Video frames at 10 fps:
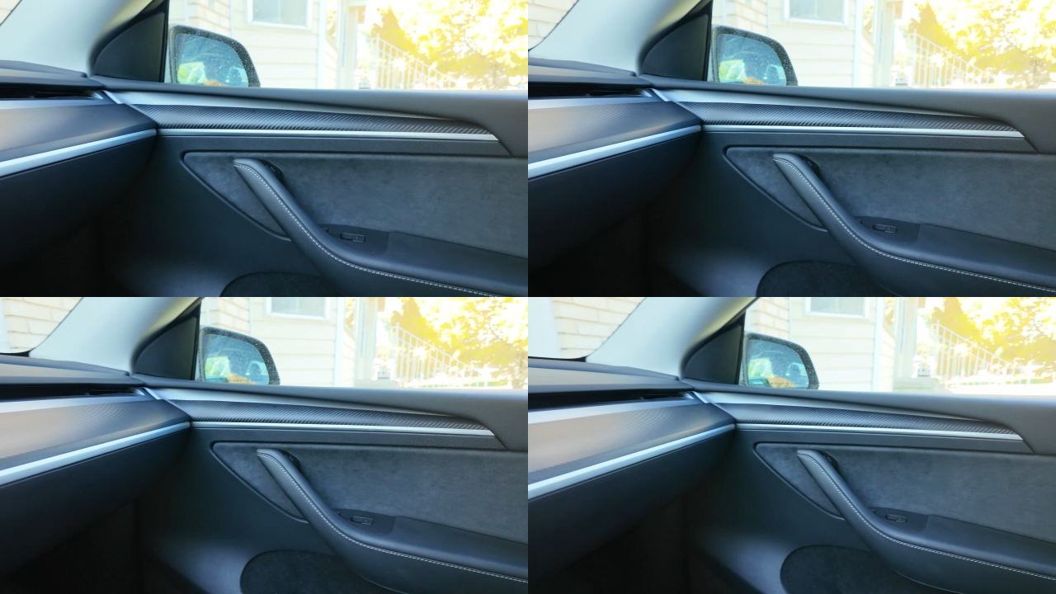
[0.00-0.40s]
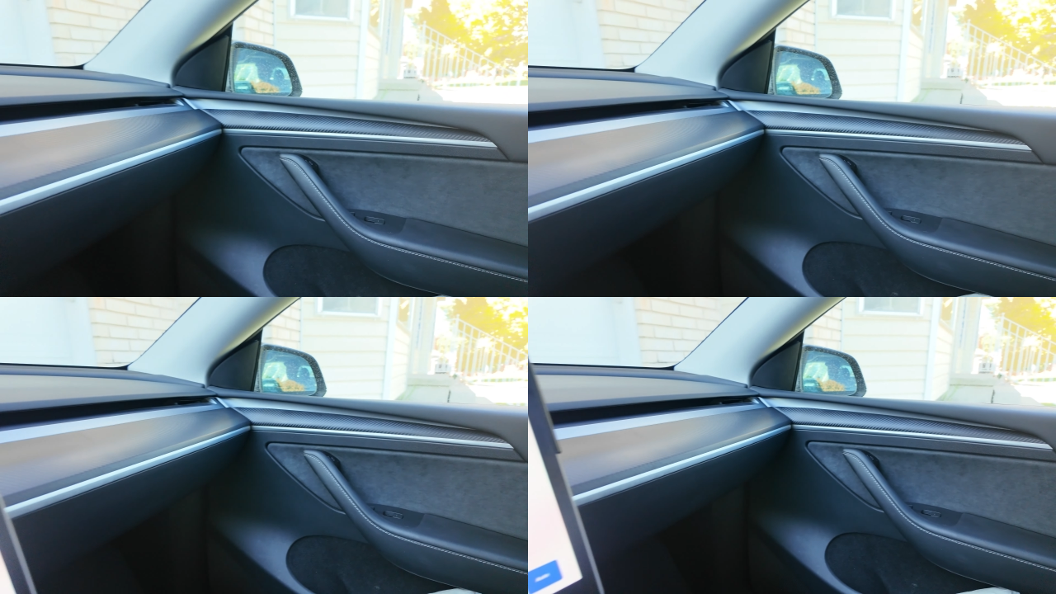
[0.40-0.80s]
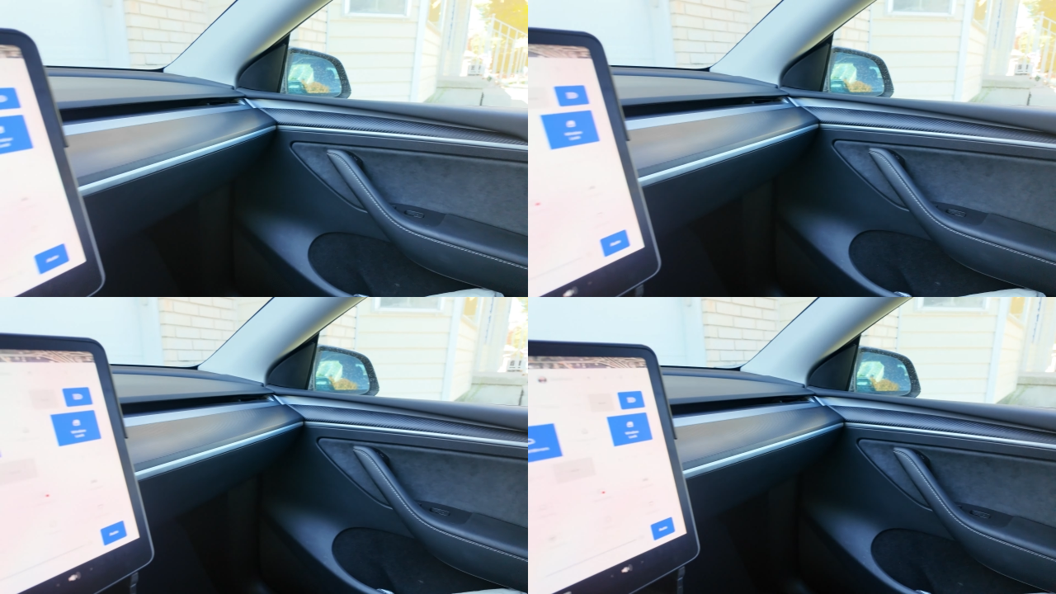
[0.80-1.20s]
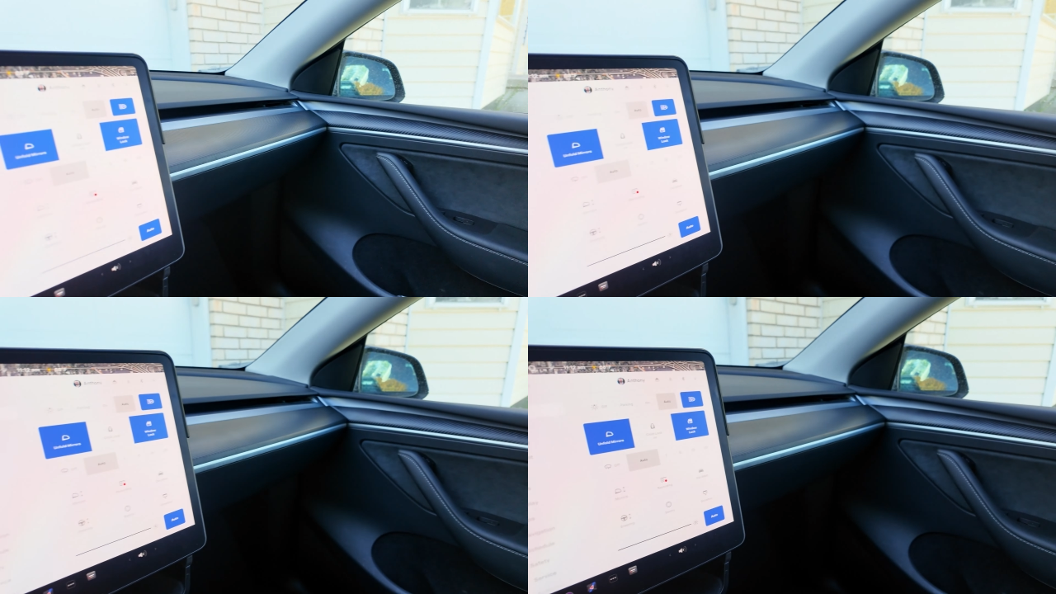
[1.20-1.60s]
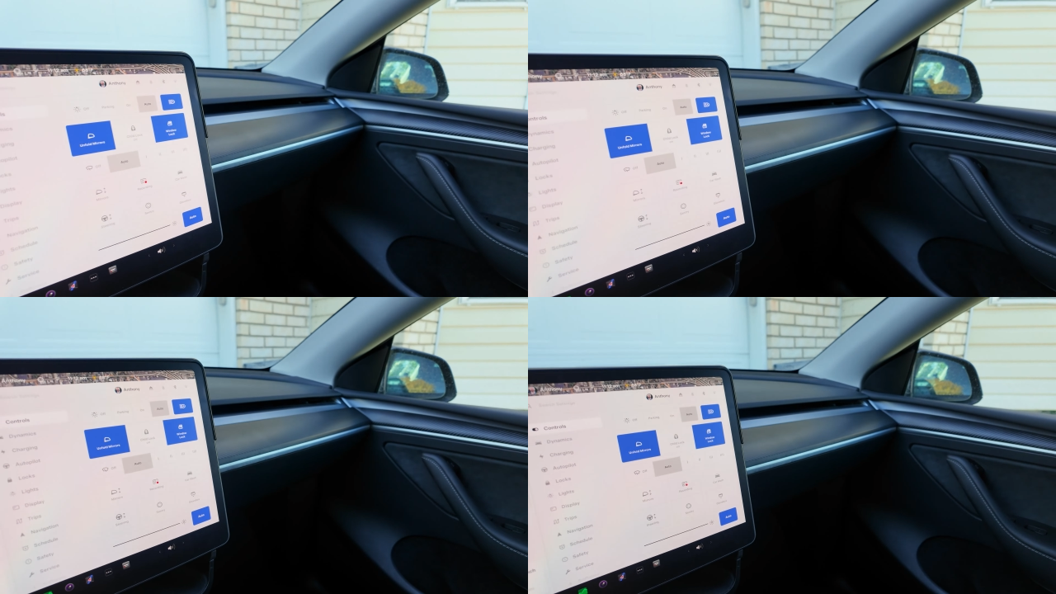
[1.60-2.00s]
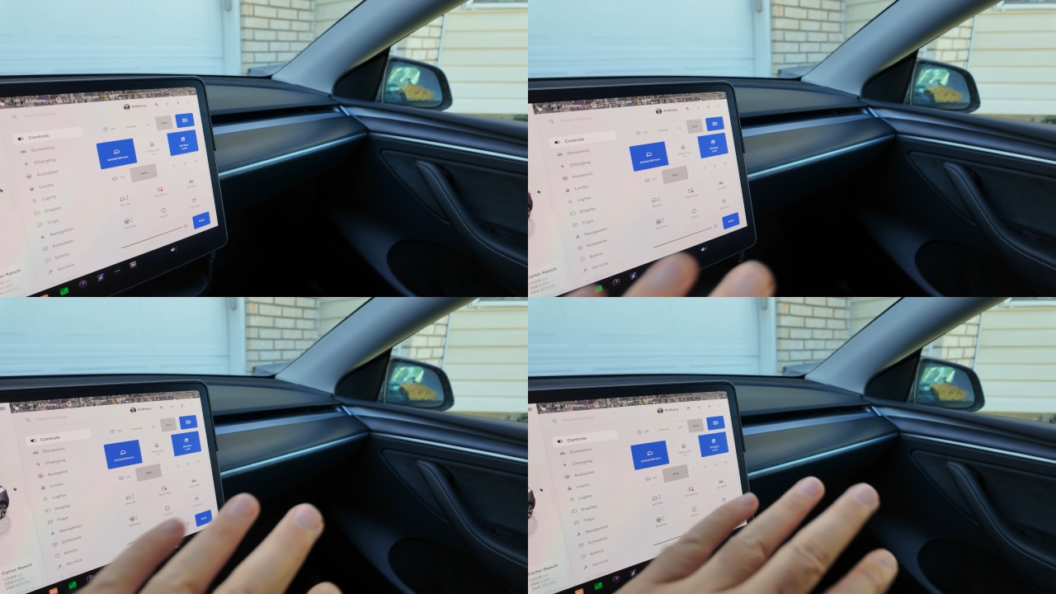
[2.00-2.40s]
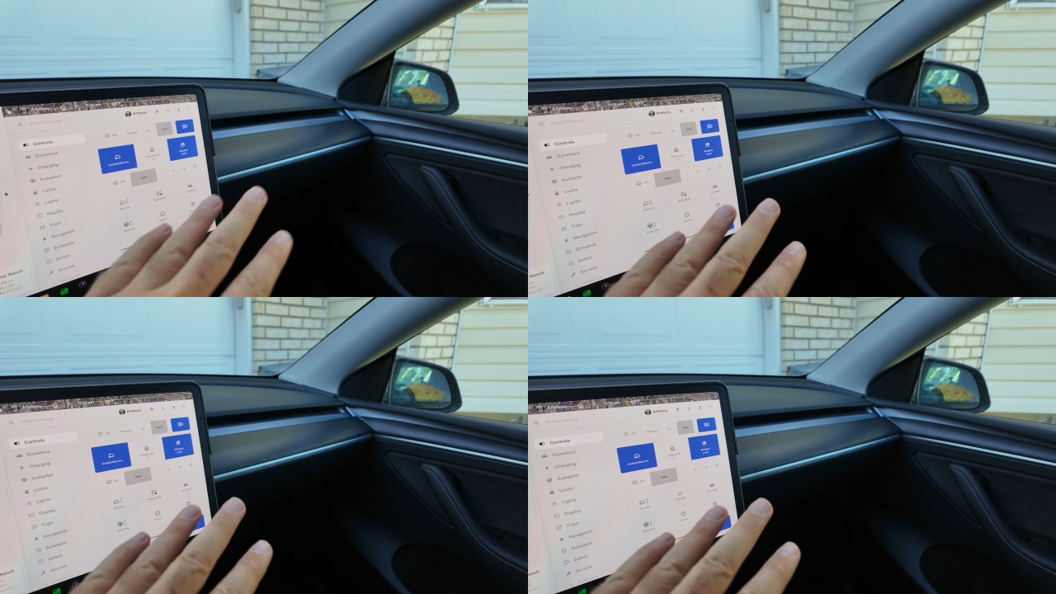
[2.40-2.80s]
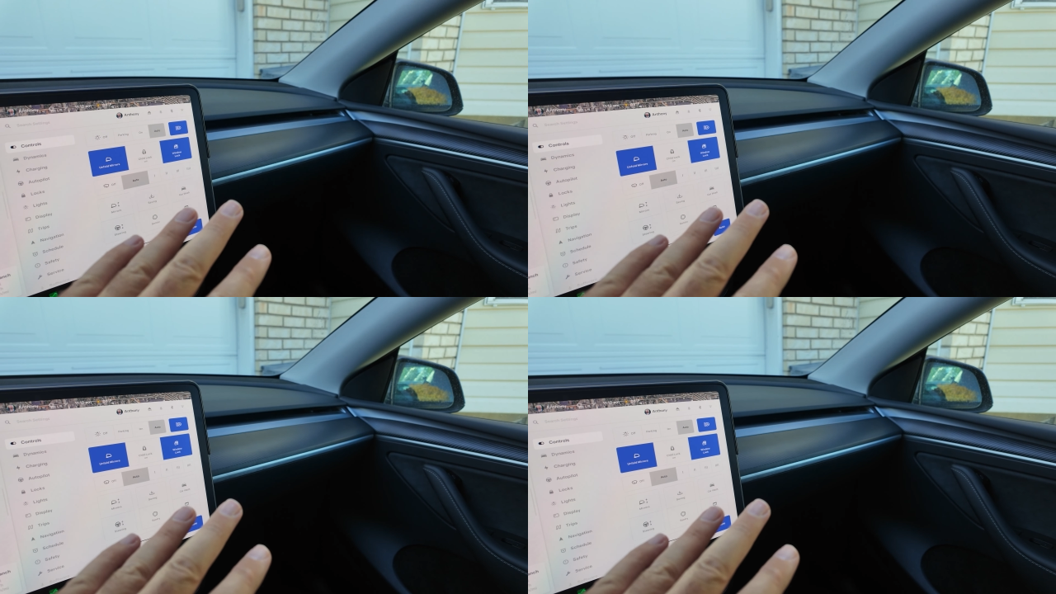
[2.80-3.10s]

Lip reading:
Nobody's mouth can be seen.